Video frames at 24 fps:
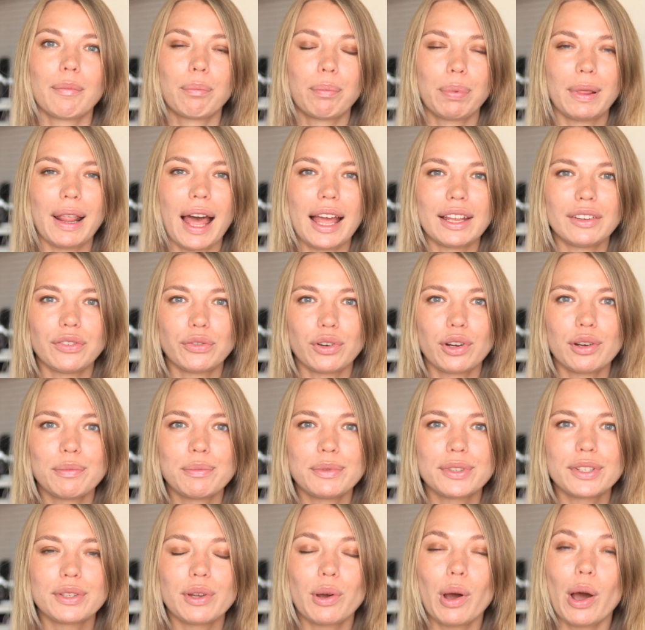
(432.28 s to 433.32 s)

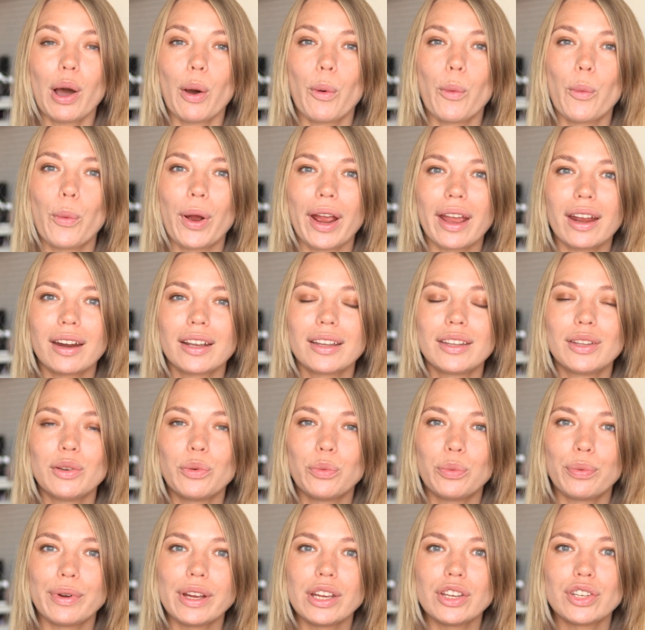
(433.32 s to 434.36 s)
platforms where
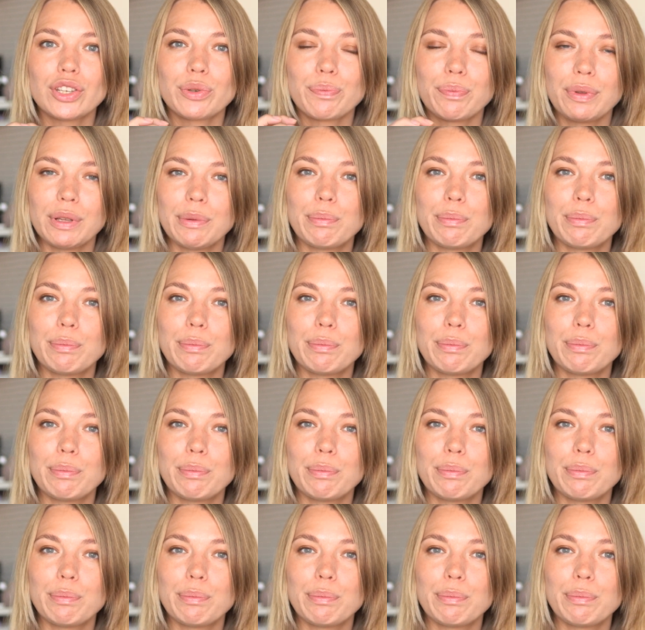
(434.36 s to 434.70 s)
you wish